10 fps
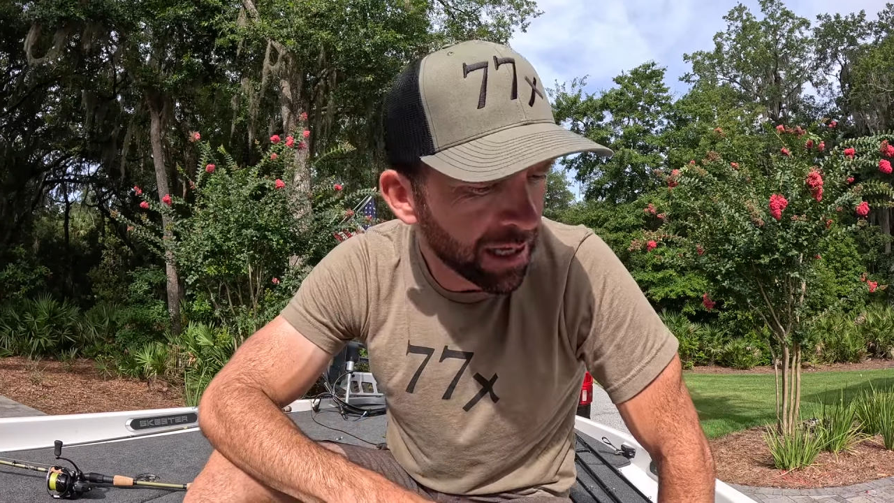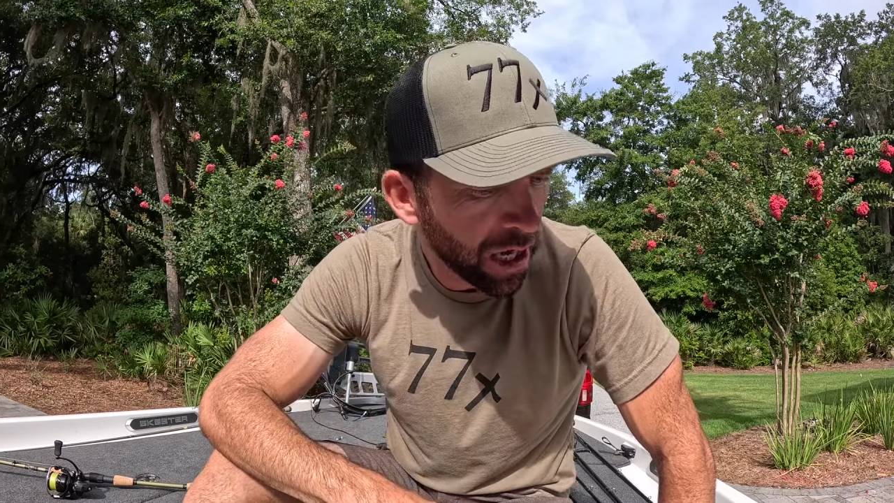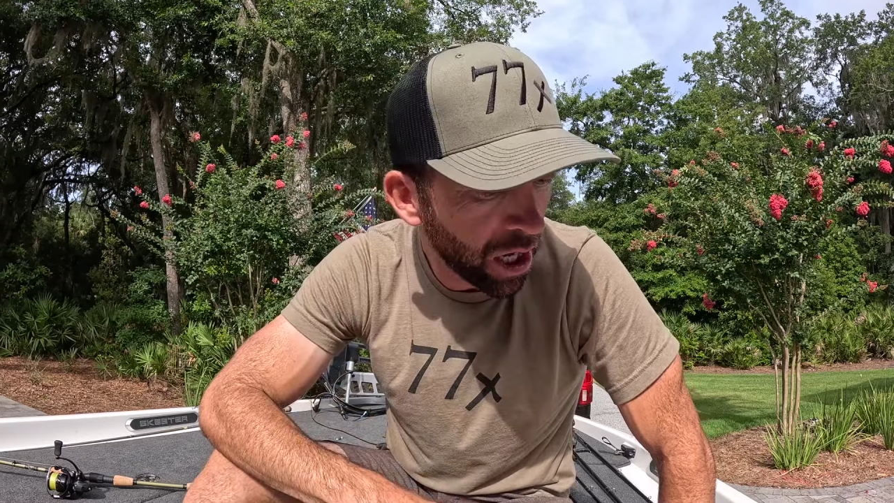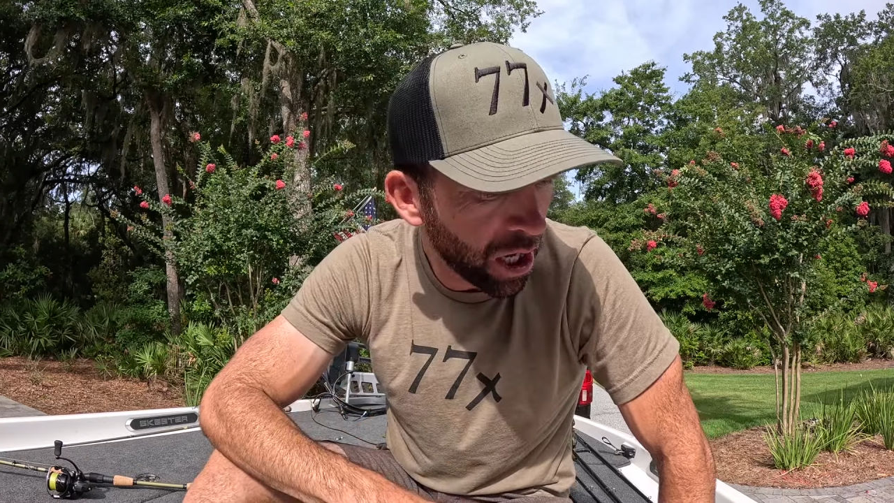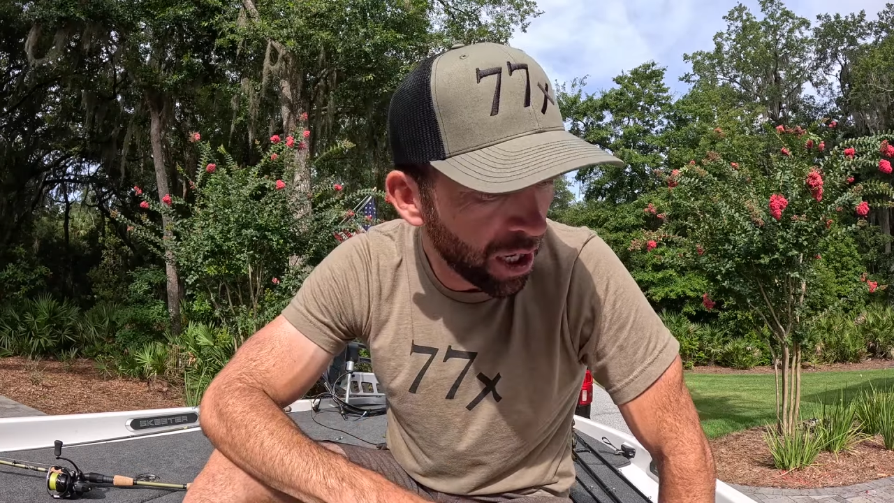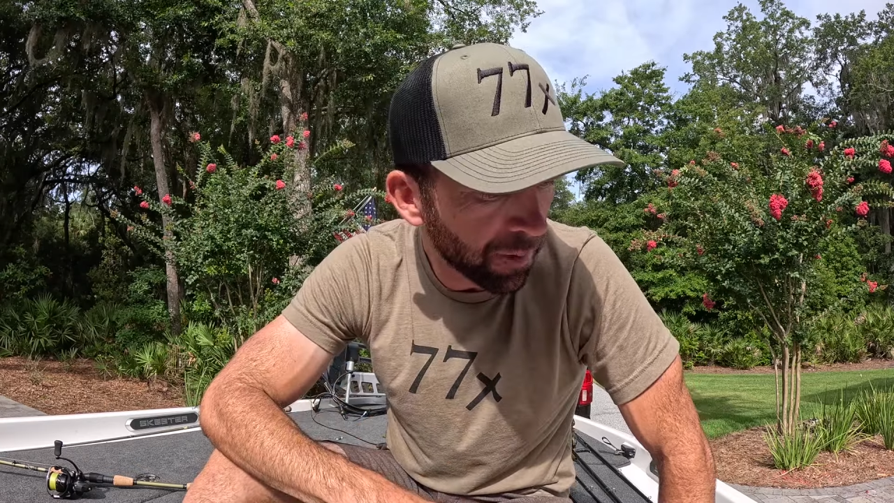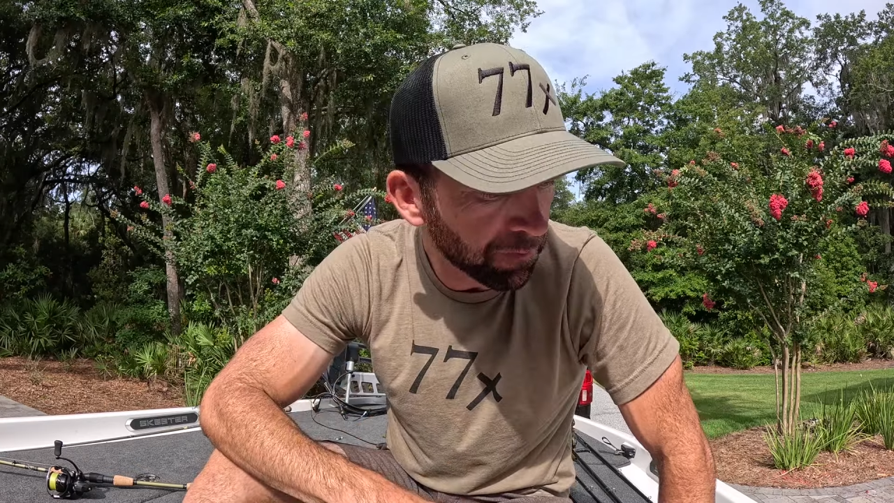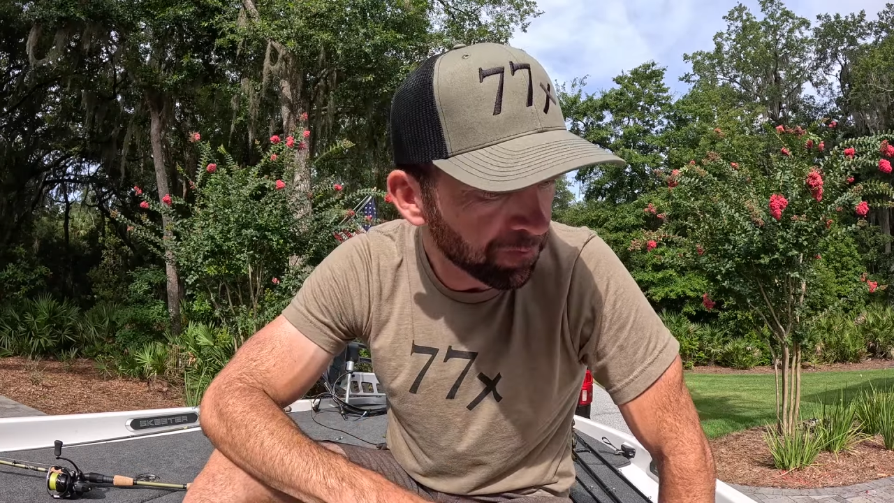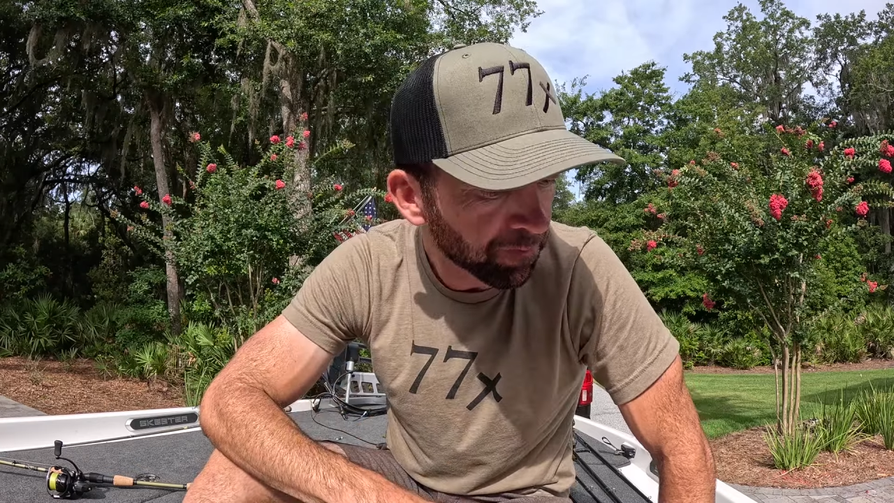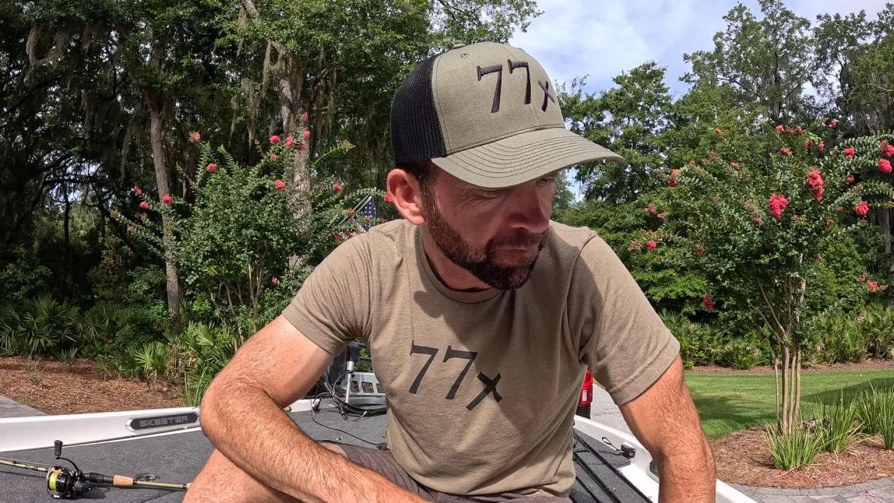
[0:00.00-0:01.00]

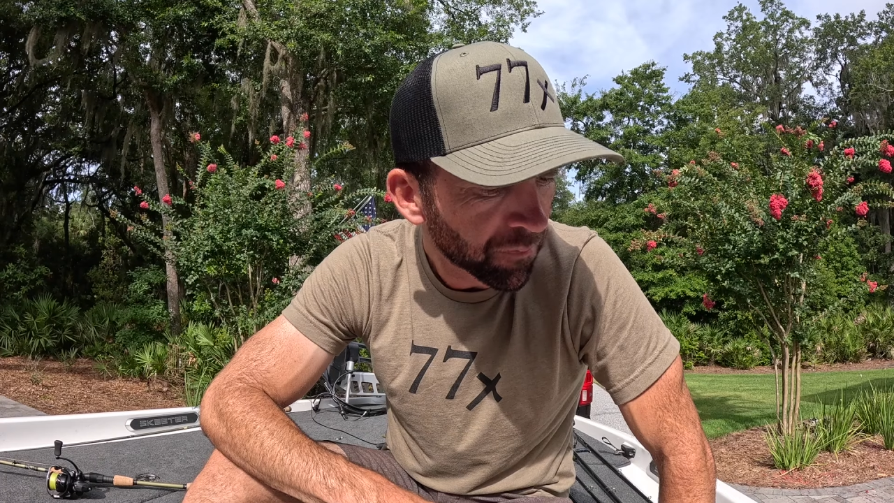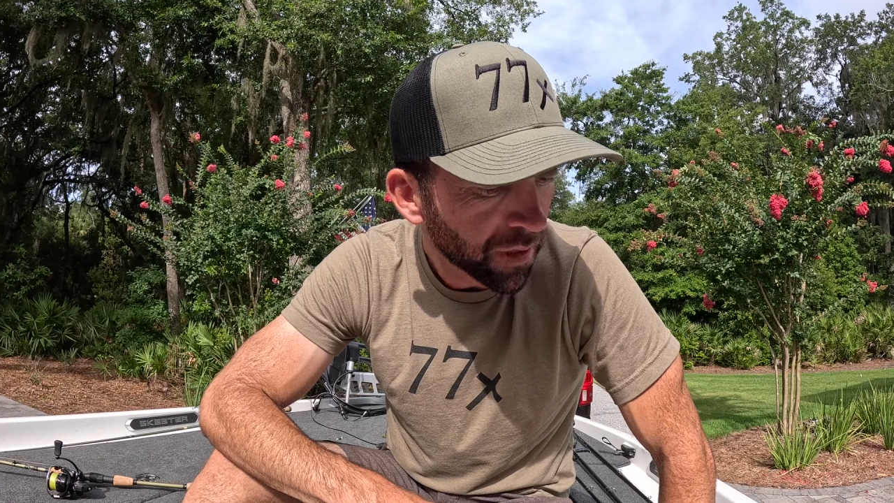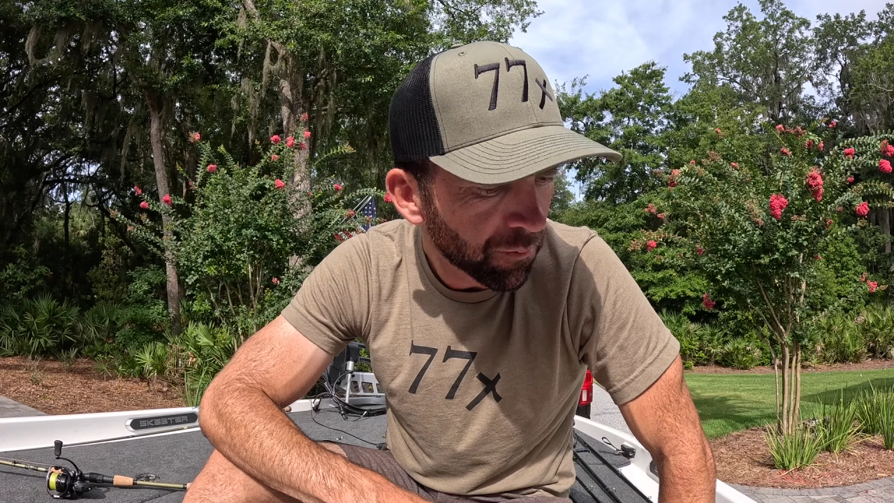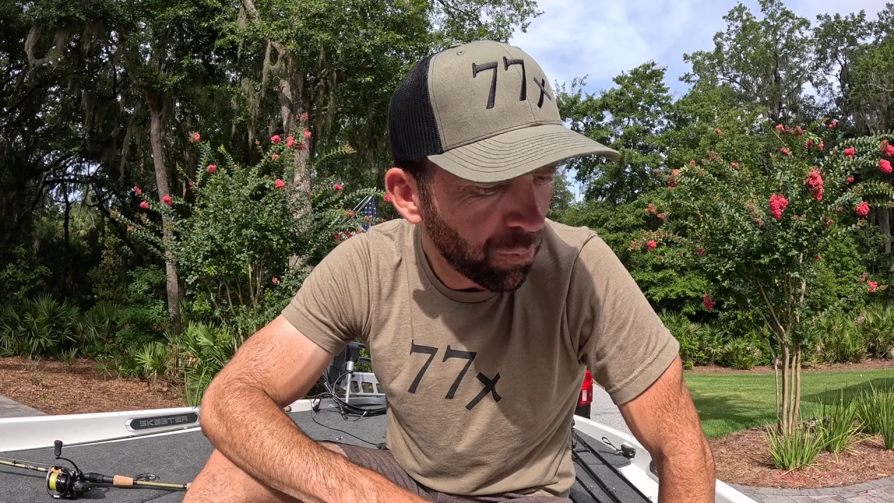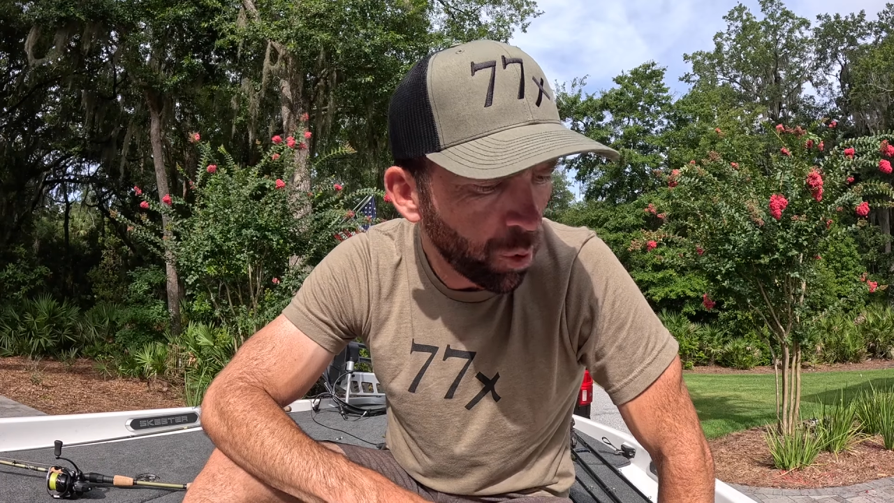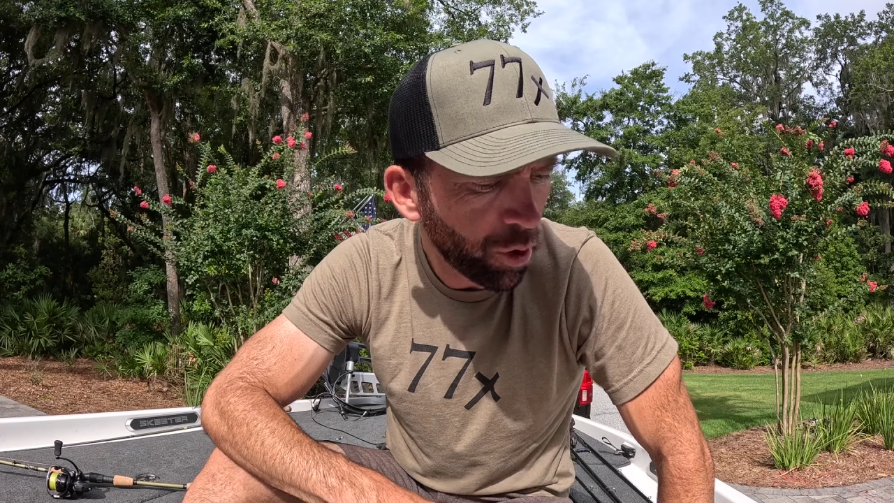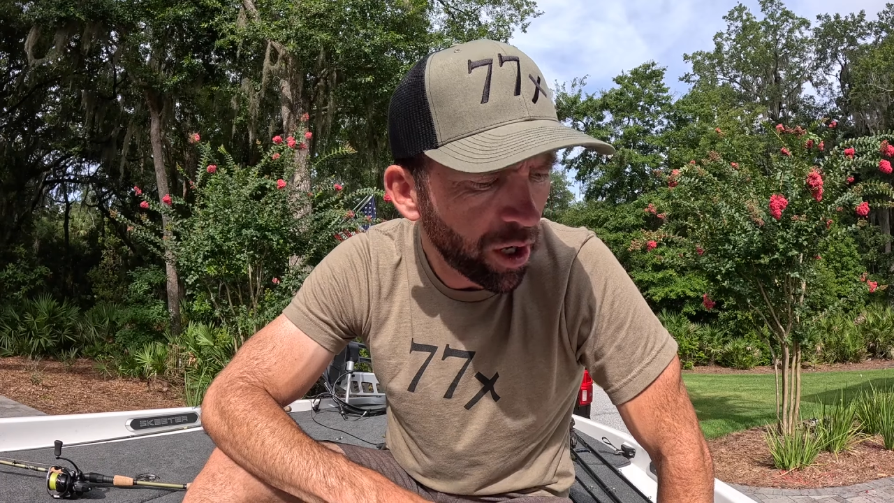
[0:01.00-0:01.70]
Pulled